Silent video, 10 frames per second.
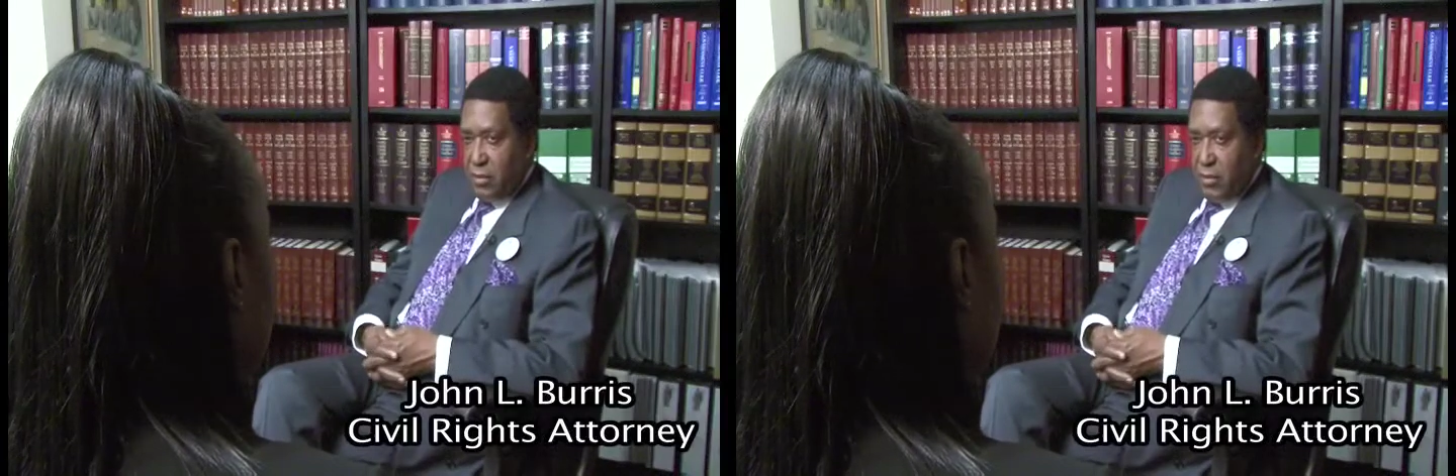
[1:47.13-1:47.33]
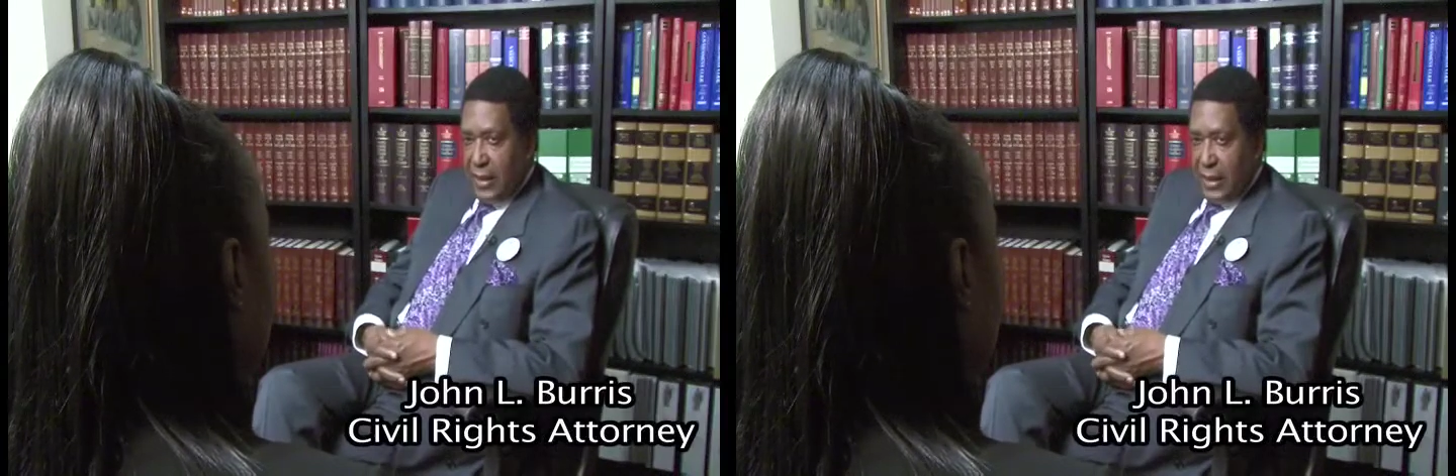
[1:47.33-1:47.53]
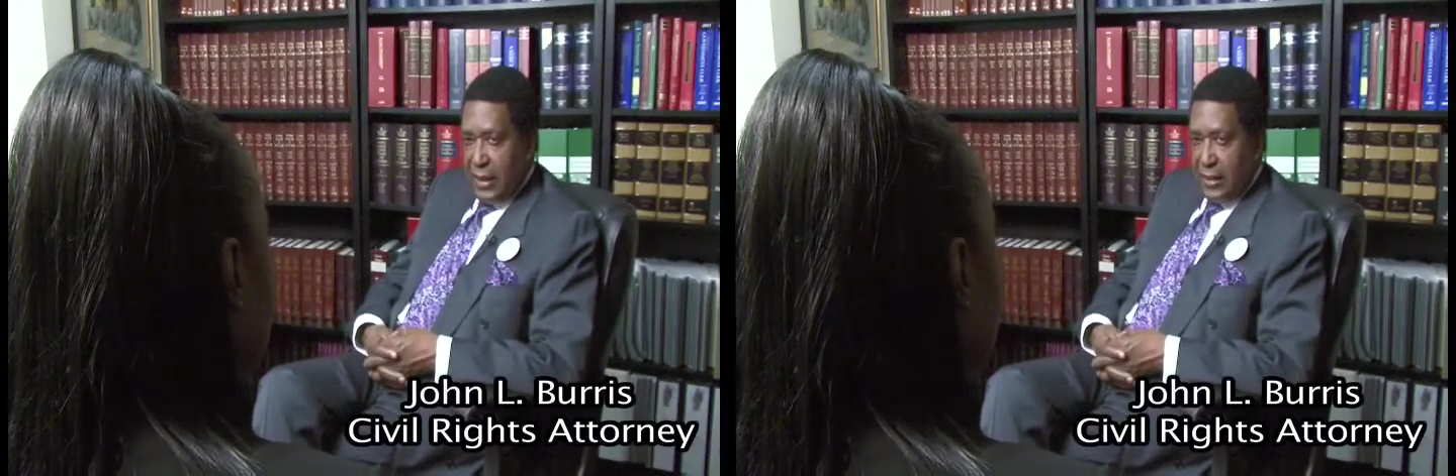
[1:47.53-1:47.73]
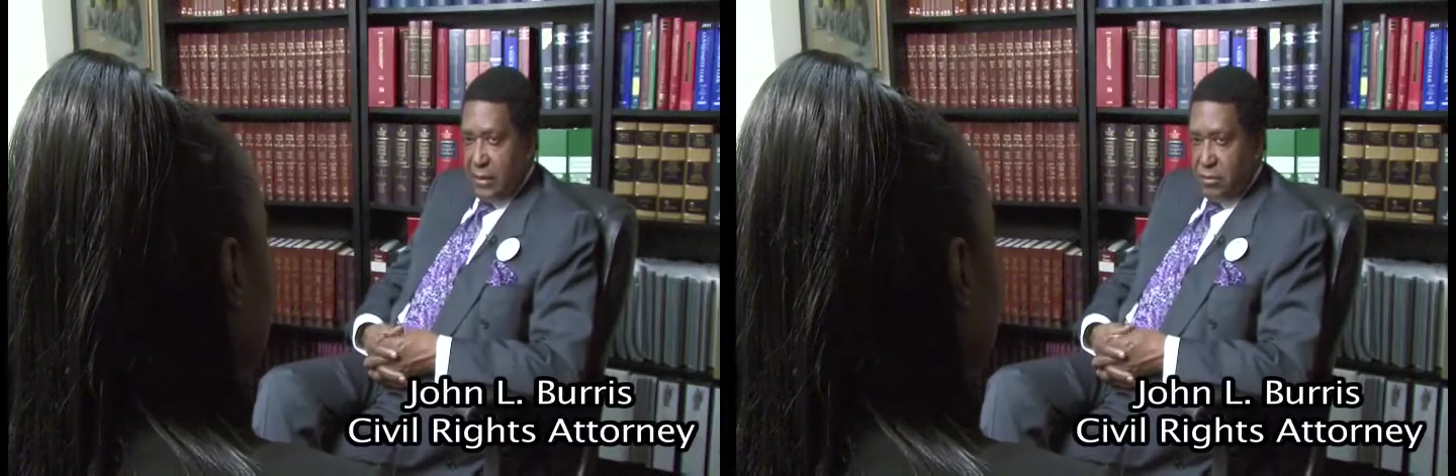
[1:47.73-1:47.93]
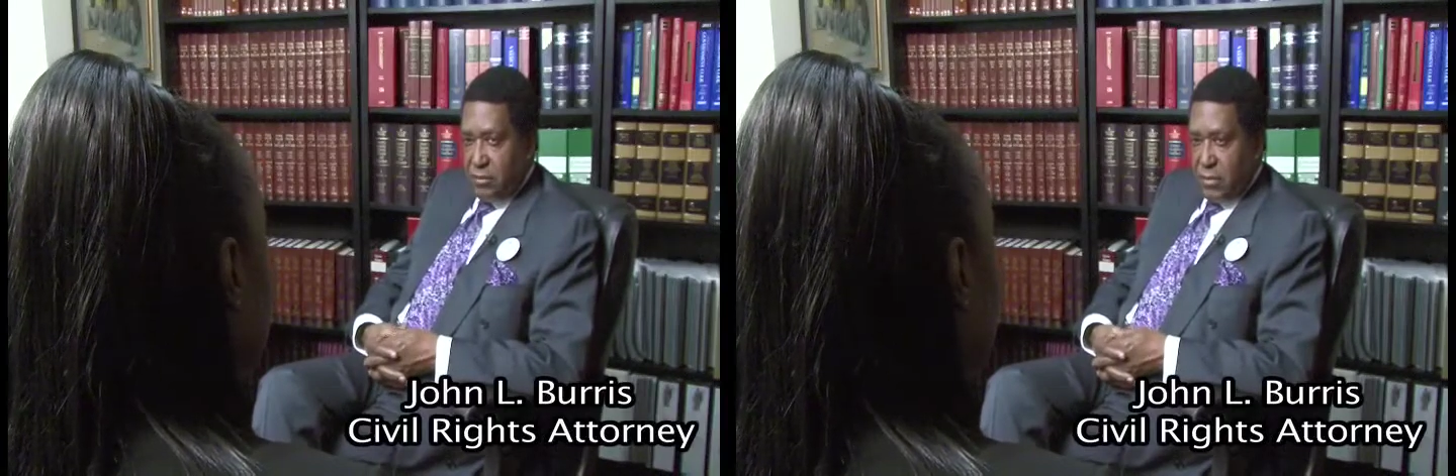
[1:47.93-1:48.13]

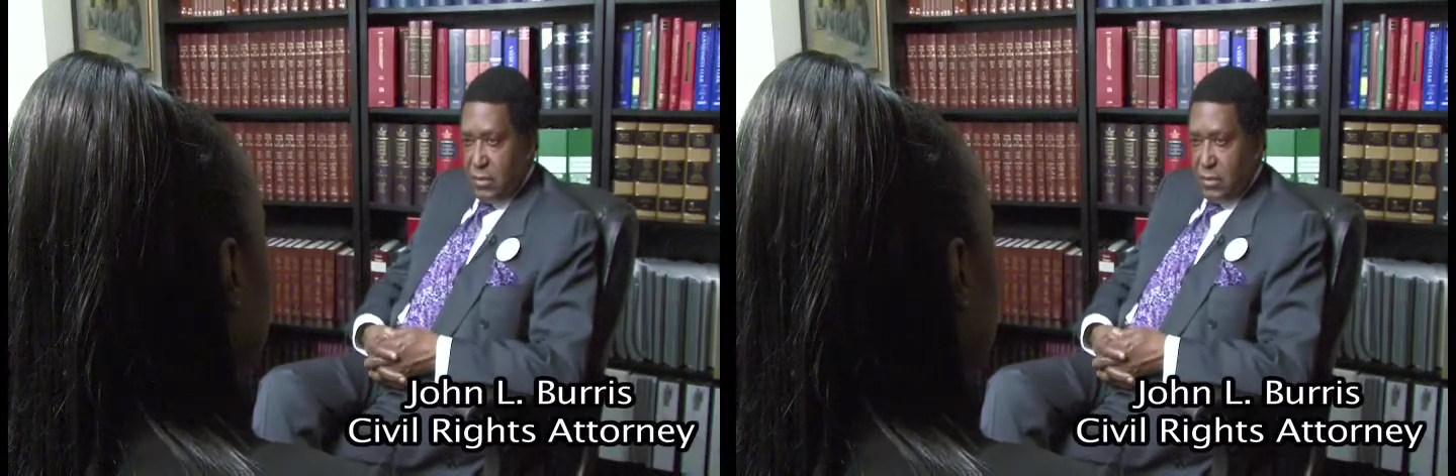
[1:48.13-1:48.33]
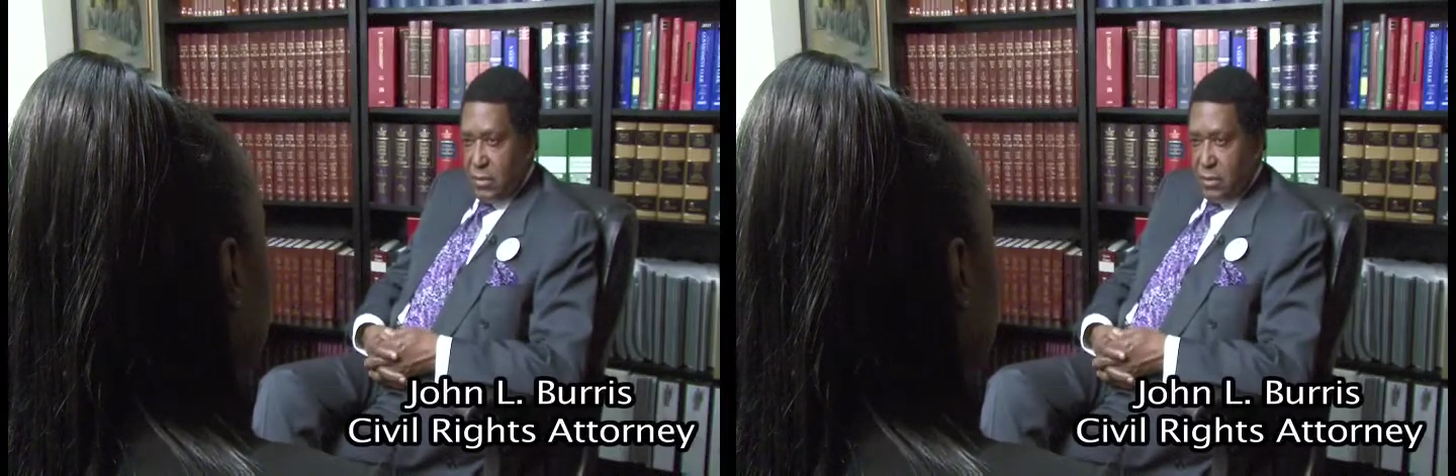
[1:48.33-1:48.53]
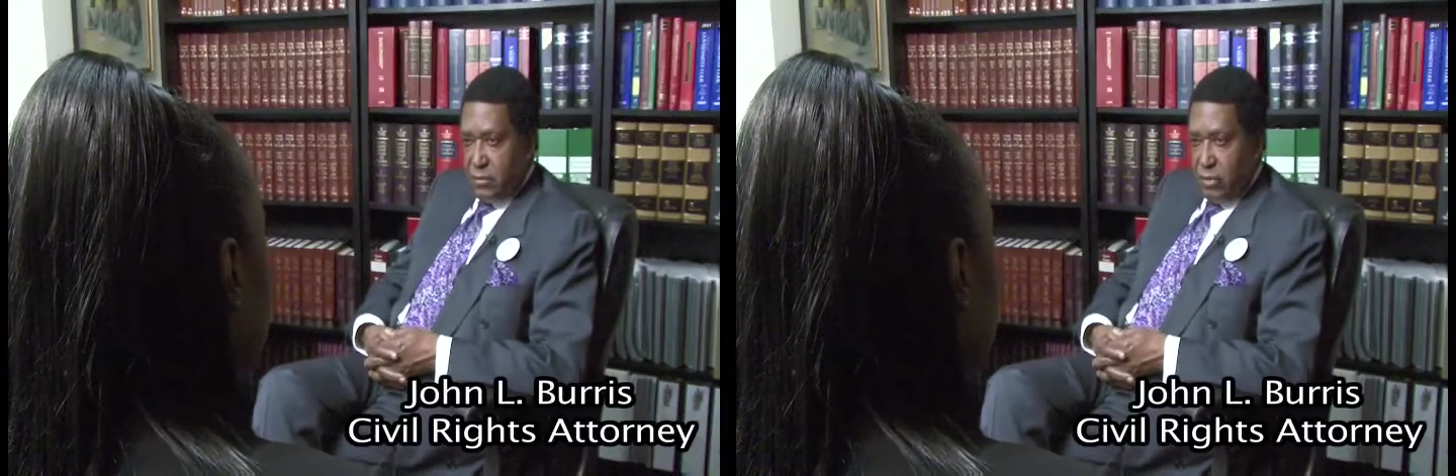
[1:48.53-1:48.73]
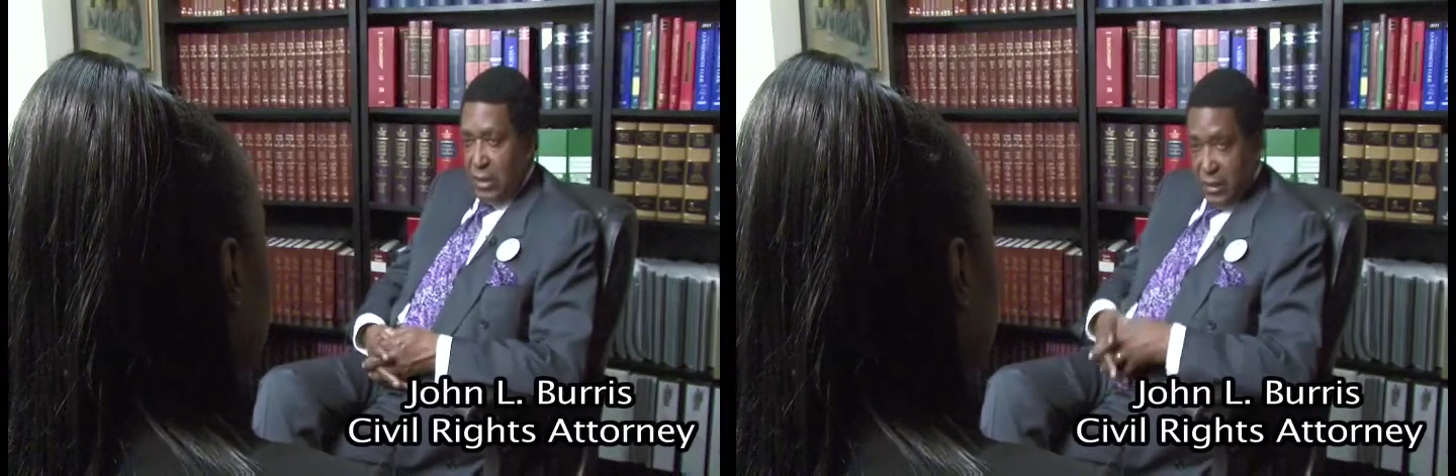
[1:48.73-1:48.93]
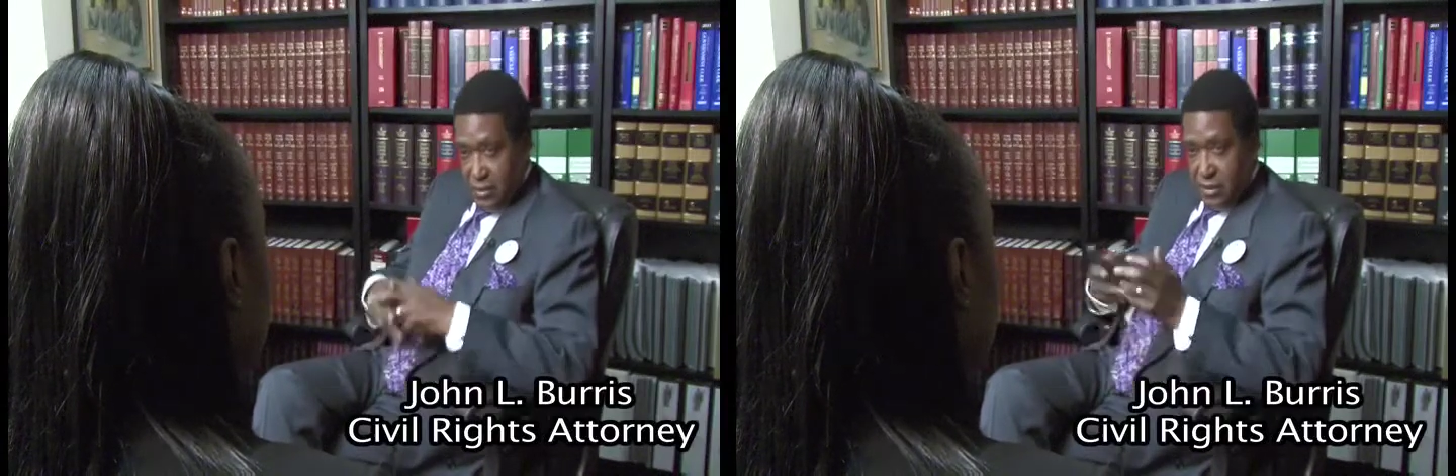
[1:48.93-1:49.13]
by
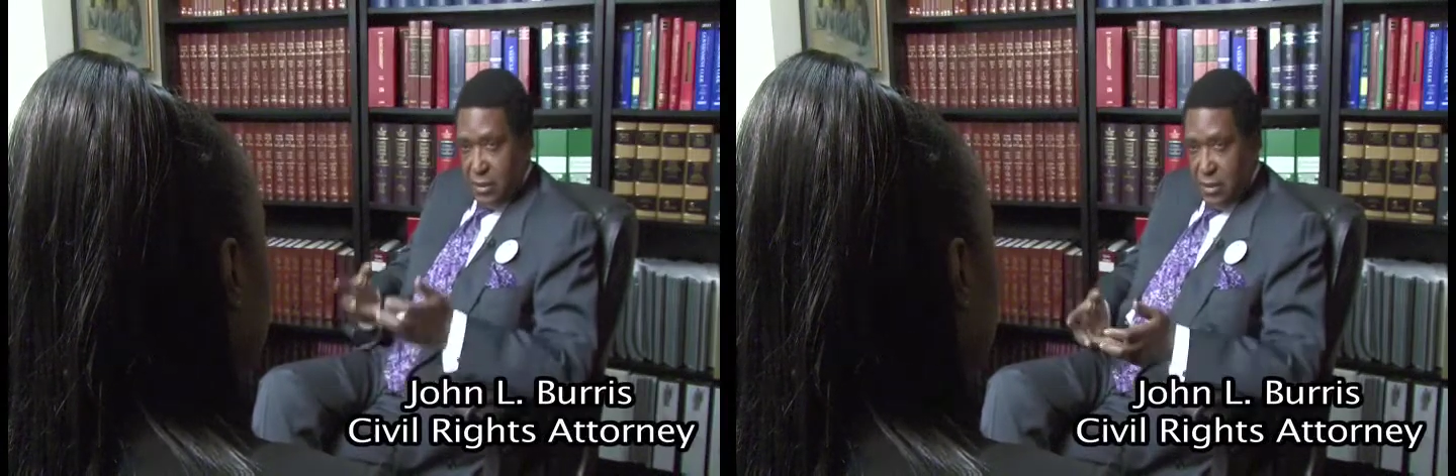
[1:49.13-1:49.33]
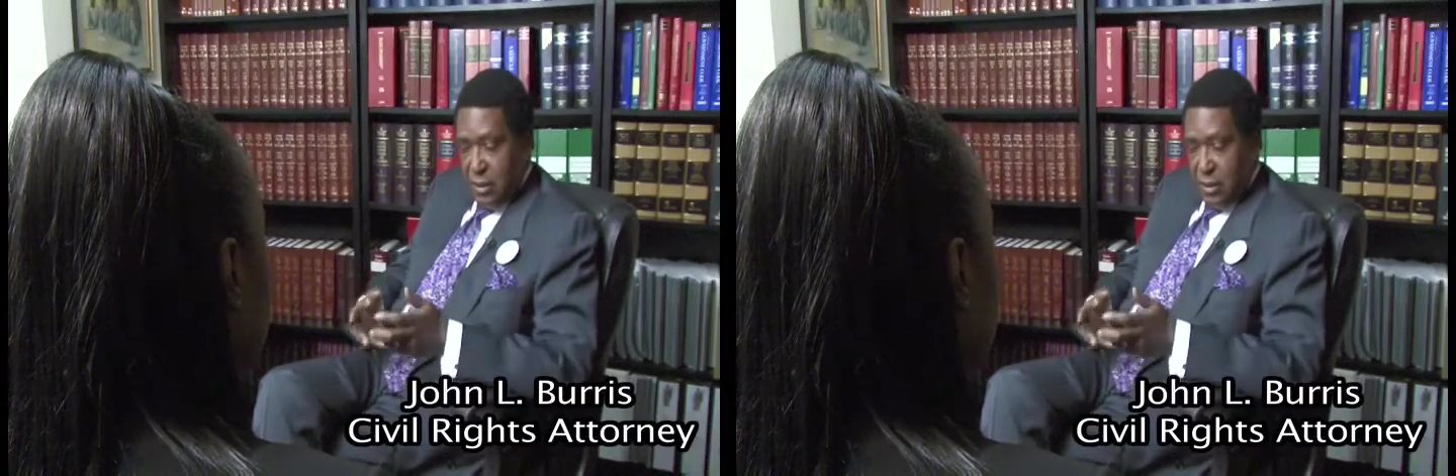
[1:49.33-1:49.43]
it,